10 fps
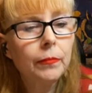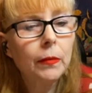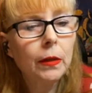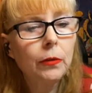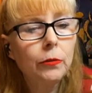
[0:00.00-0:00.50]

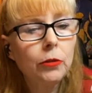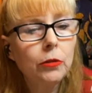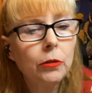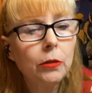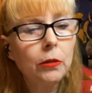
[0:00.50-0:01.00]
Now we're
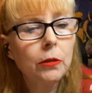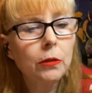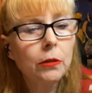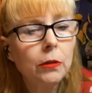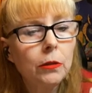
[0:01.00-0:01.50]
just going to
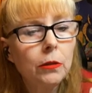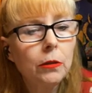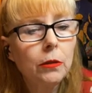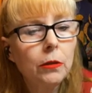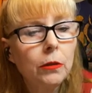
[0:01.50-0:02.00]

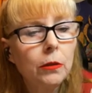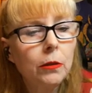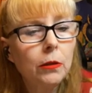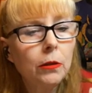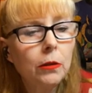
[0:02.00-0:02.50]

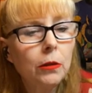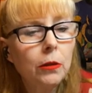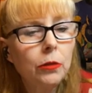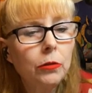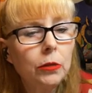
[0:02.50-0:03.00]

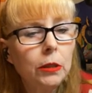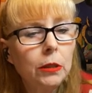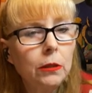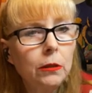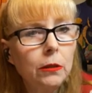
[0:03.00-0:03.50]
close this.